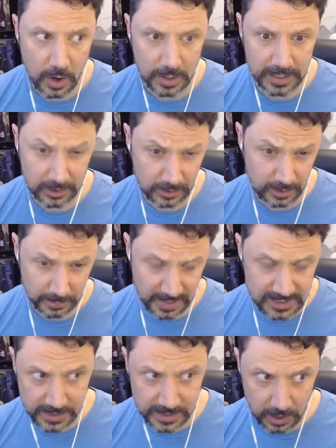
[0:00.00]
in,
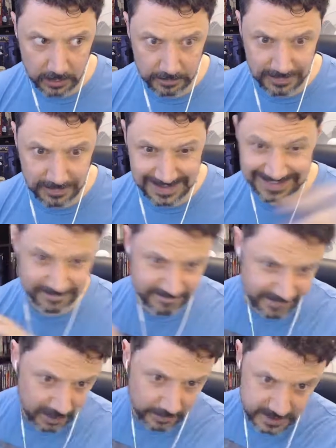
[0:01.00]
basically are
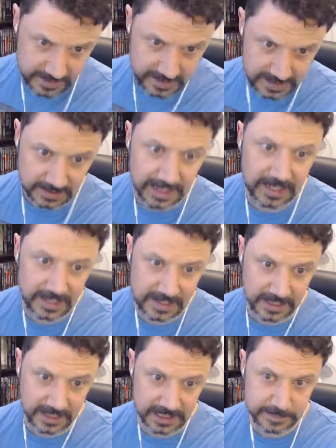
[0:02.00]
very much things like
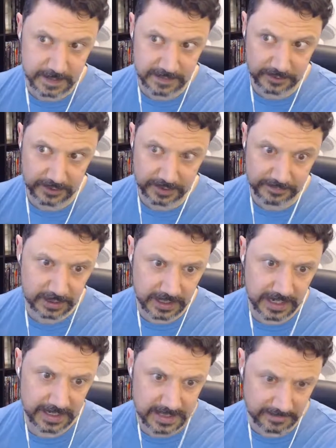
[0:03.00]
this, but for different
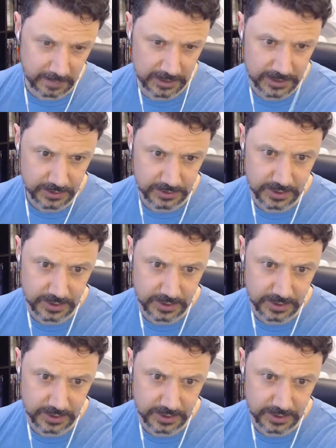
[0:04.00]
kinds of monsters.